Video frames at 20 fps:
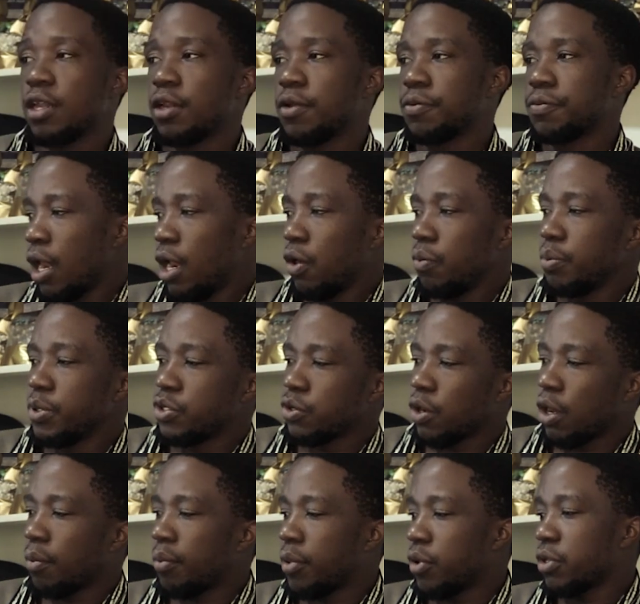Then allow me to
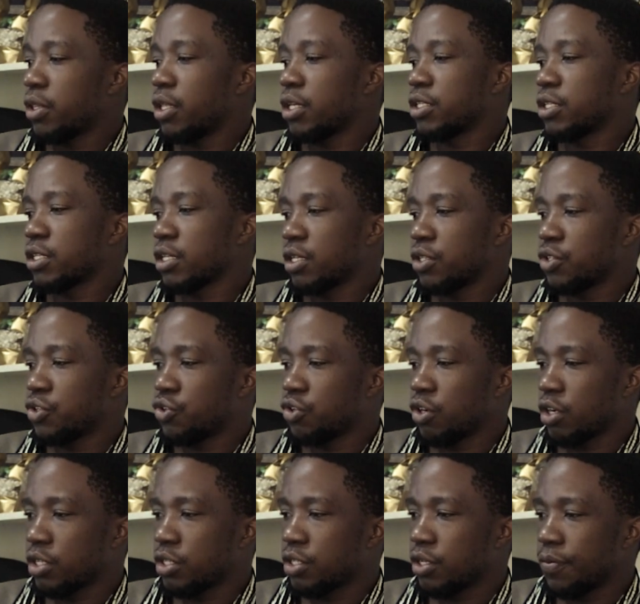talk about the chicken
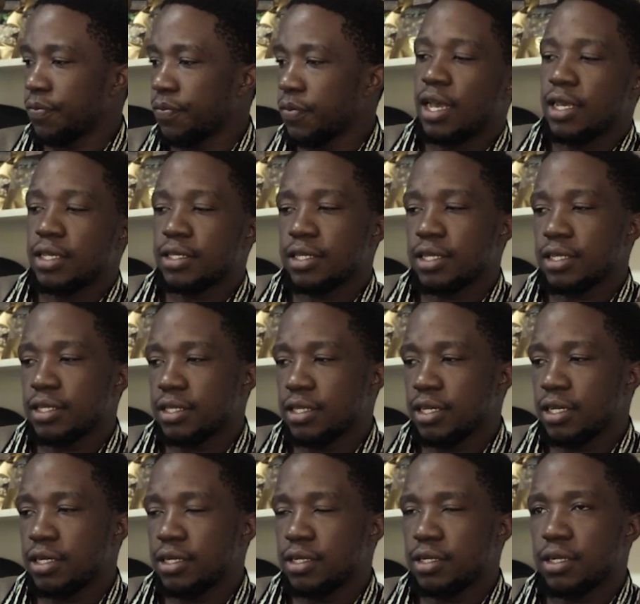structure. As I
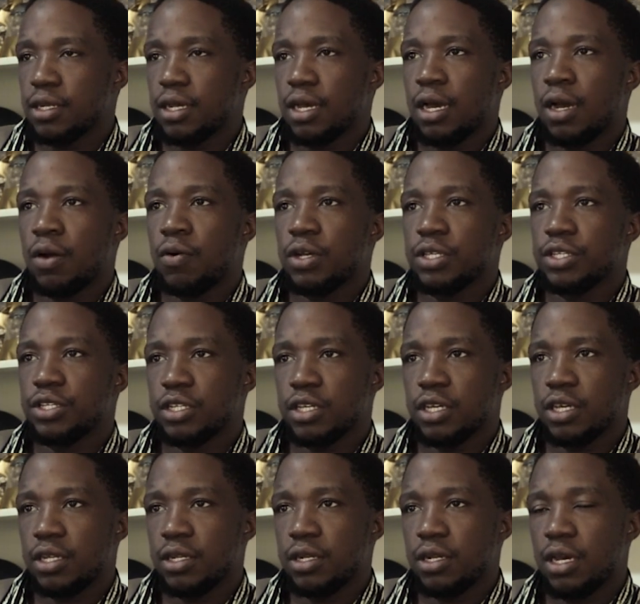said, our
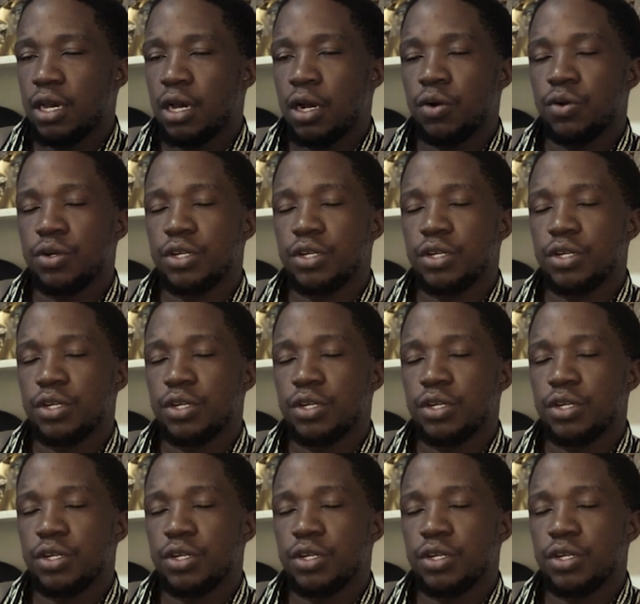chicken are